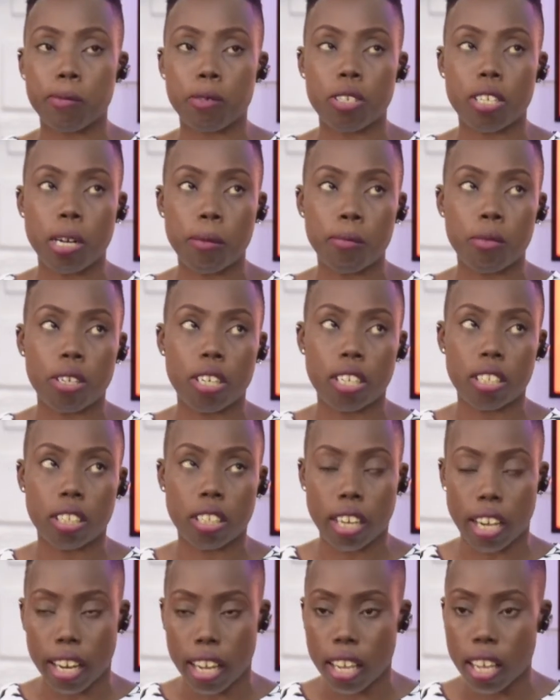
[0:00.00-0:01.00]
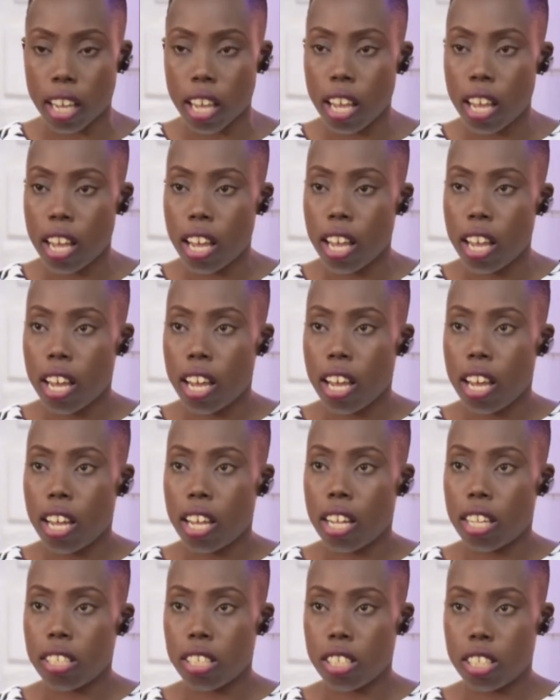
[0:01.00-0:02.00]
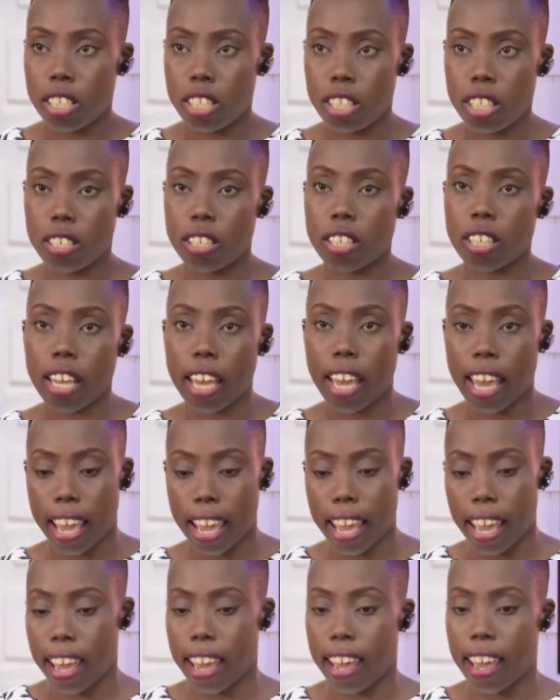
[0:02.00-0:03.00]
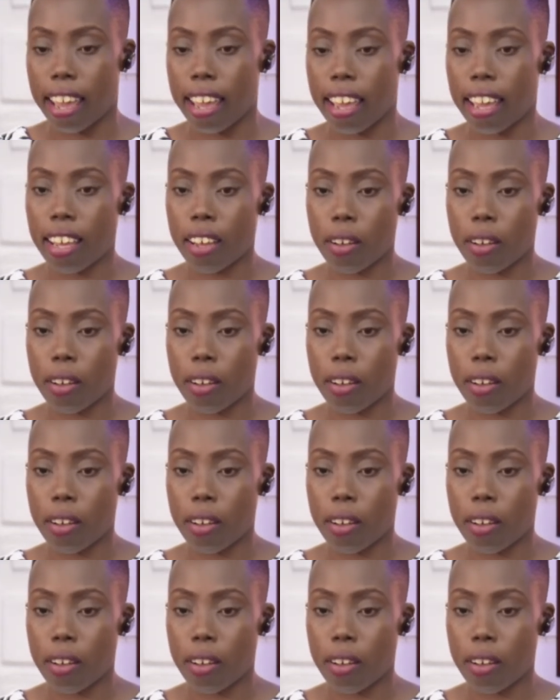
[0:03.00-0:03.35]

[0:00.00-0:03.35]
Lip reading: but there are more than 3. The AA